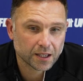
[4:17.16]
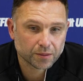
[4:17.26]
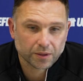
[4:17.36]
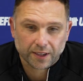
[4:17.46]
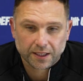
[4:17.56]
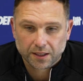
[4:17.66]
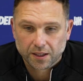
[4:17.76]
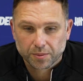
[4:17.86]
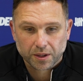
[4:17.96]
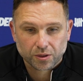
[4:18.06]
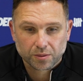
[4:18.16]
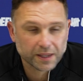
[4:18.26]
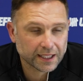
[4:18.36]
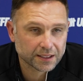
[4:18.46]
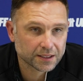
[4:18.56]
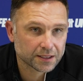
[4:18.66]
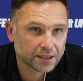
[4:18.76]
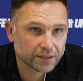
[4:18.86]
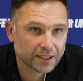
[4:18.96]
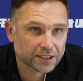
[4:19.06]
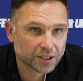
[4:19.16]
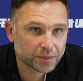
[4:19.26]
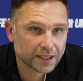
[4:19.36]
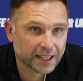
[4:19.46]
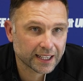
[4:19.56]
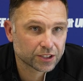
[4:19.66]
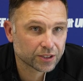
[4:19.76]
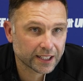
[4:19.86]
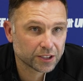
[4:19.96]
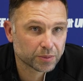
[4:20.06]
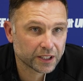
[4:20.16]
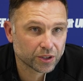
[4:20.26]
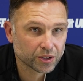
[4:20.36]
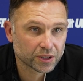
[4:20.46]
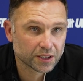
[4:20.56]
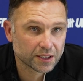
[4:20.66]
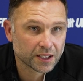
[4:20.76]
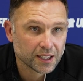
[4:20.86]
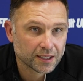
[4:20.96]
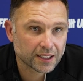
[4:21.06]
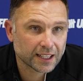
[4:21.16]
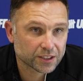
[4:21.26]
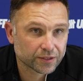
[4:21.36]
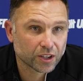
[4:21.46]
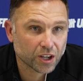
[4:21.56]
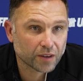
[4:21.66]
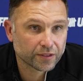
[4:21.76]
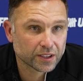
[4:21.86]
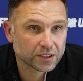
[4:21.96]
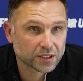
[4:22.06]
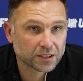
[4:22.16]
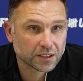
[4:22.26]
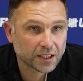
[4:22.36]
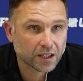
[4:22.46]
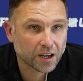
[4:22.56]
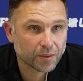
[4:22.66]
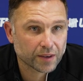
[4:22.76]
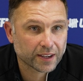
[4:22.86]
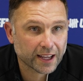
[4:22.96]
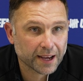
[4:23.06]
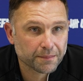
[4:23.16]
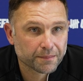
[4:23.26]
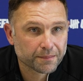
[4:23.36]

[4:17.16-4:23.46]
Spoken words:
we've had a couple of good meetings over the last couple of days. Training's been good and the lads are full of confidence and can't wait for the game.